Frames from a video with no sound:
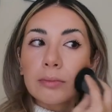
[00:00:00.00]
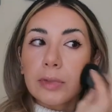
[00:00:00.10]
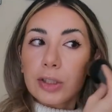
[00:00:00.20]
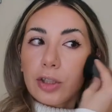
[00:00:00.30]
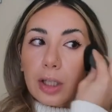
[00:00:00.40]

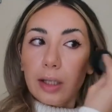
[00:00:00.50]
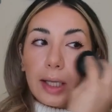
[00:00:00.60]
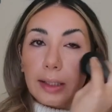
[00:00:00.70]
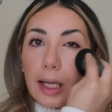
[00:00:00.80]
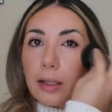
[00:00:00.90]
Literally
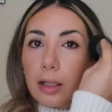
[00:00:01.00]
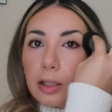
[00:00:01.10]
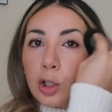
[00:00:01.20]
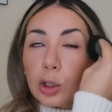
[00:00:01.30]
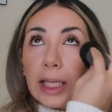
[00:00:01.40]
like that.
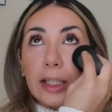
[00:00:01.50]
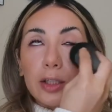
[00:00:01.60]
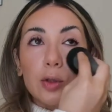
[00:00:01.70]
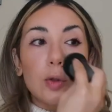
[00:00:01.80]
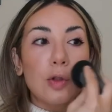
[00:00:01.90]
No thank
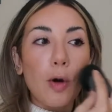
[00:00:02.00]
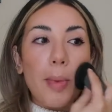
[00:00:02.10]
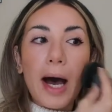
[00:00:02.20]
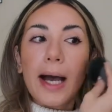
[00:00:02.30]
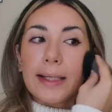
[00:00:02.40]
you, no
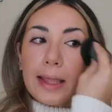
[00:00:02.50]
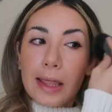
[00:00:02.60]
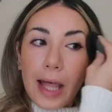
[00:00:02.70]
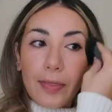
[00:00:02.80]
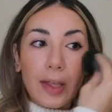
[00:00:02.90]
bye,
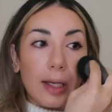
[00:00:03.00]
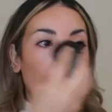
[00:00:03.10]
nothing.